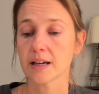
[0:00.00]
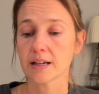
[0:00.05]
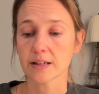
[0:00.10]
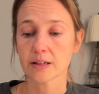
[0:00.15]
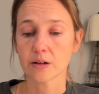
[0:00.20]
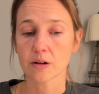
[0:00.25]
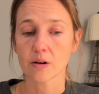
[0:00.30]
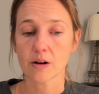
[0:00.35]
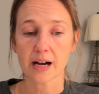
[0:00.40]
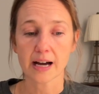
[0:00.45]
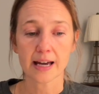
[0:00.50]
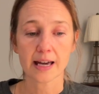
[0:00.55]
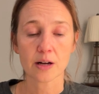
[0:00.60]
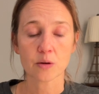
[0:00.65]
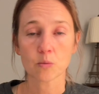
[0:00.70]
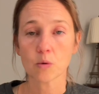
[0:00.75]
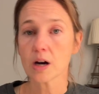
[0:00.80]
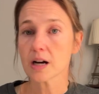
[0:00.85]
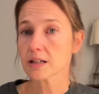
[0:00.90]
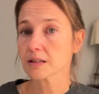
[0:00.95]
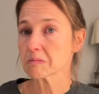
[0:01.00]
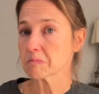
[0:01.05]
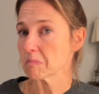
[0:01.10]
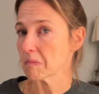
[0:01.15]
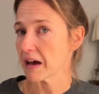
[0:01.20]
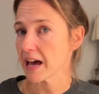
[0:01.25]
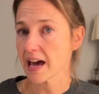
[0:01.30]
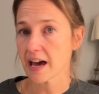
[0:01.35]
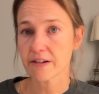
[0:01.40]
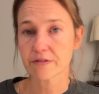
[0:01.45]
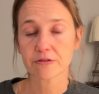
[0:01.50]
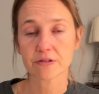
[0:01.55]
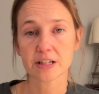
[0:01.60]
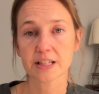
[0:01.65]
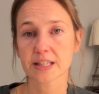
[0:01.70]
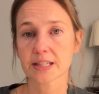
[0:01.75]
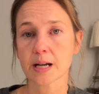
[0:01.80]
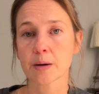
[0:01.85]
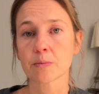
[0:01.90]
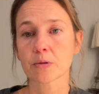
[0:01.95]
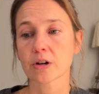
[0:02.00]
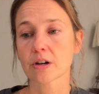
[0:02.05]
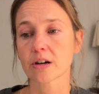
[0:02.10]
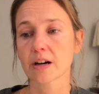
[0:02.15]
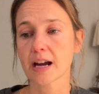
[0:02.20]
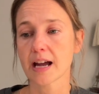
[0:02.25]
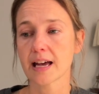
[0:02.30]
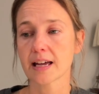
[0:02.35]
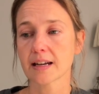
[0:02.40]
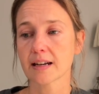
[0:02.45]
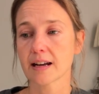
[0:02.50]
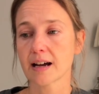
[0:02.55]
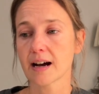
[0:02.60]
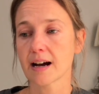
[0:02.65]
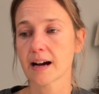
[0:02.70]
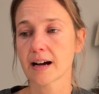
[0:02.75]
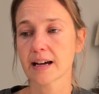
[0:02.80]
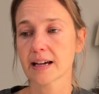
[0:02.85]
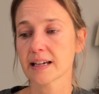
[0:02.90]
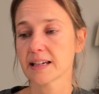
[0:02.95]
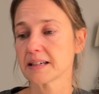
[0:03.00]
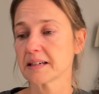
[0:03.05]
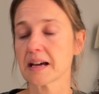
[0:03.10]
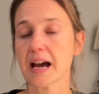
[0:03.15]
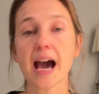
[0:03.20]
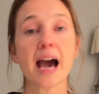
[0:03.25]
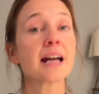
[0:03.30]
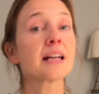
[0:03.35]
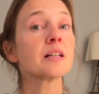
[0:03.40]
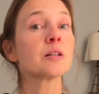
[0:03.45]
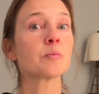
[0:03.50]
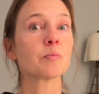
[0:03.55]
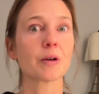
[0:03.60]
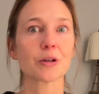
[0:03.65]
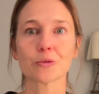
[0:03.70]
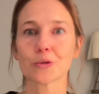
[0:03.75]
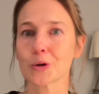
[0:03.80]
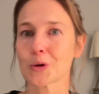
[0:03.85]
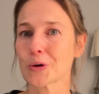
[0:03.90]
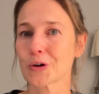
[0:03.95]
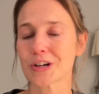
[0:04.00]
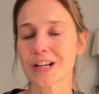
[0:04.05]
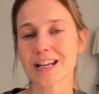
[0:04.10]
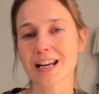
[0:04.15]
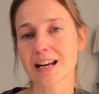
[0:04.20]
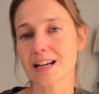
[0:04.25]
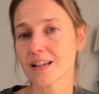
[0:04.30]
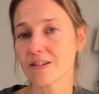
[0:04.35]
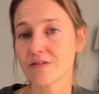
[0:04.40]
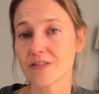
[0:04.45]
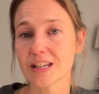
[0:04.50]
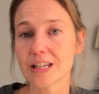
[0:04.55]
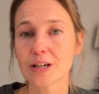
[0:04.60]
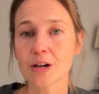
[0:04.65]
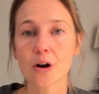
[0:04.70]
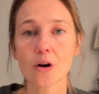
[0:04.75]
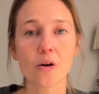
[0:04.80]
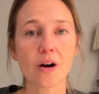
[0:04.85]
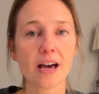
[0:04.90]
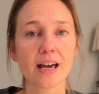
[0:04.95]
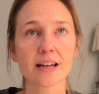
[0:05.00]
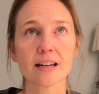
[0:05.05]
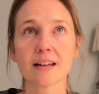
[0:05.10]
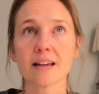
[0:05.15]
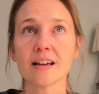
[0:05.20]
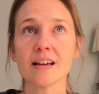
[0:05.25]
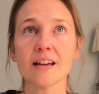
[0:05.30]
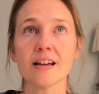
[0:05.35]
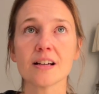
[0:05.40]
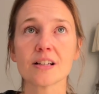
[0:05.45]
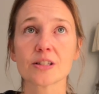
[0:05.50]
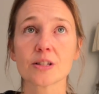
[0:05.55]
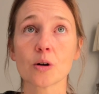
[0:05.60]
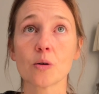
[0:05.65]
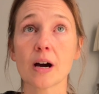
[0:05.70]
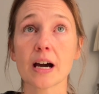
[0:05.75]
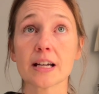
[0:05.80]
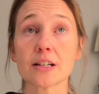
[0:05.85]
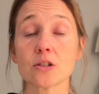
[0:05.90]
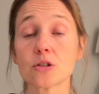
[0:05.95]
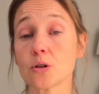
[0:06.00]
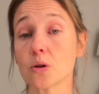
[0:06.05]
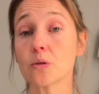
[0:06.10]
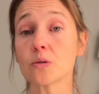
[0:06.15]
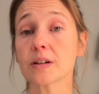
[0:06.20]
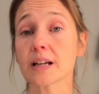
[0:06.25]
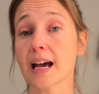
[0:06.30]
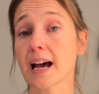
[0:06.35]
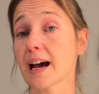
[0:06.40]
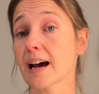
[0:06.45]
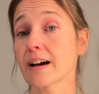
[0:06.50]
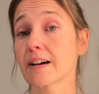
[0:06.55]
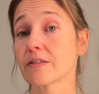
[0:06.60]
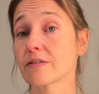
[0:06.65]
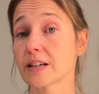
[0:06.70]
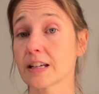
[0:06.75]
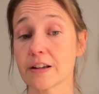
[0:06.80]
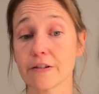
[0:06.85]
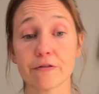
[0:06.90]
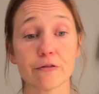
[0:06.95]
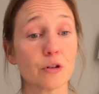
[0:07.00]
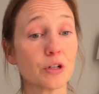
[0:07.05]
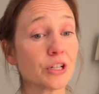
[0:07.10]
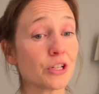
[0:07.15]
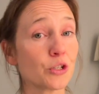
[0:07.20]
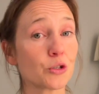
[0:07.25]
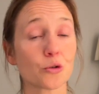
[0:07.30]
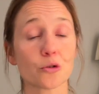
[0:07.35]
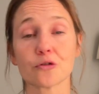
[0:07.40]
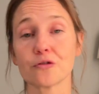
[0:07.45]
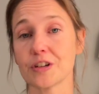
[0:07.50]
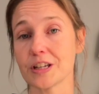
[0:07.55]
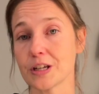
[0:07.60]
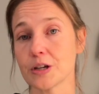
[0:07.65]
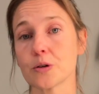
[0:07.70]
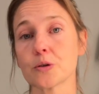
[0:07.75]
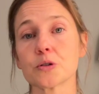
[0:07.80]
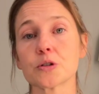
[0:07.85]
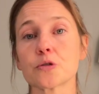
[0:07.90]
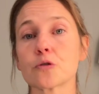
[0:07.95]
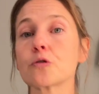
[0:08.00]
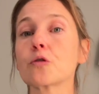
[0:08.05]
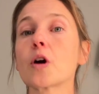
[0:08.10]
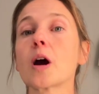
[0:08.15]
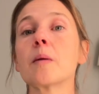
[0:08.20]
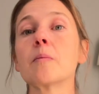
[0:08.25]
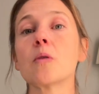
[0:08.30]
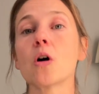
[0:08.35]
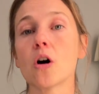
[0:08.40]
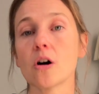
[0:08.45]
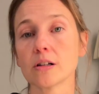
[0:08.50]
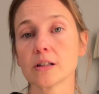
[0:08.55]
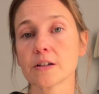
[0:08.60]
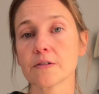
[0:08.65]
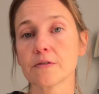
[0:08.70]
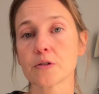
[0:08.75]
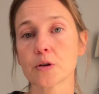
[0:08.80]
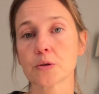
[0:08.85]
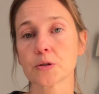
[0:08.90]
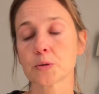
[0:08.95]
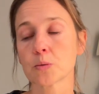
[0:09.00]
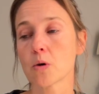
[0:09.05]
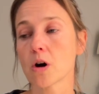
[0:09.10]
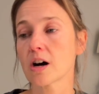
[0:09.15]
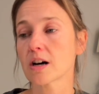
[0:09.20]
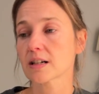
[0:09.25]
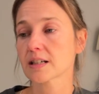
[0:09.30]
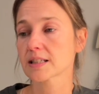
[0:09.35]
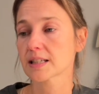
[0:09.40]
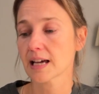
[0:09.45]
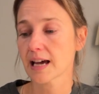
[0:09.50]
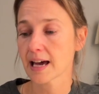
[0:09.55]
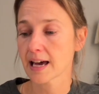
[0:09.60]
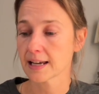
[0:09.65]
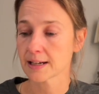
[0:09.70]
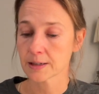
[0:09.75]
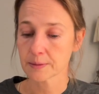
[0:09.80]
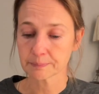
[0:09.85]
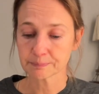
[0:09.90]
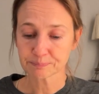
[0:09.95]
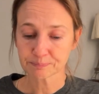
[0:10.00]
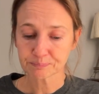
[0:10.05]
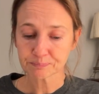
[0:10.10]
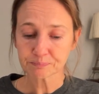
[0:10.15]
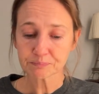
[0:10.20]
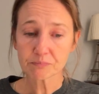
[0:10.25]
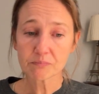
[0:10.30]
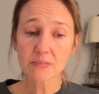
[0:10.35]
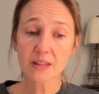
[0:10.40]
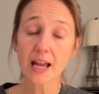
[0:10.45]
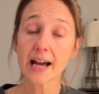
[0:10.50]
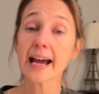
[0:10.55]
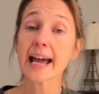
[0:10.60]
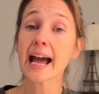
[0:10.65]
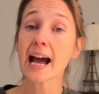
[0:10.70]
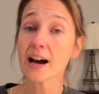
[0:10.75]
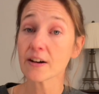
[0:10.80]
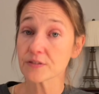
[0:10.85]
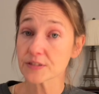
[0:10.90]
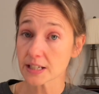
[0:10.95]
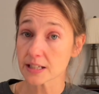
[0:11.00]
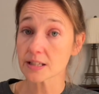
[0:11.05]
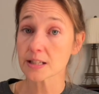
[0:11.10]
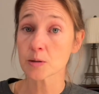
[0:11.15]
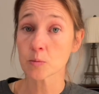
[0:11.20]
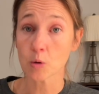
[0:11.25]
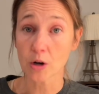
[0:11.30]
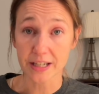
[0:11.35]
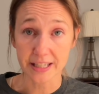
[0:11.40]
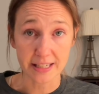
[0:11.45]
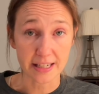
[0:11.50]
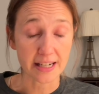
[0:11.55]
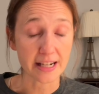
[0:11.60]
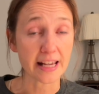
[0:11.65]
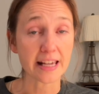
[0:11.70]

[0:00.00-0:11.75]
you know, I had walked every summer and I hadn't been recording any video, and so I don't have any footage or videos from all of those walks. And I have done some walking in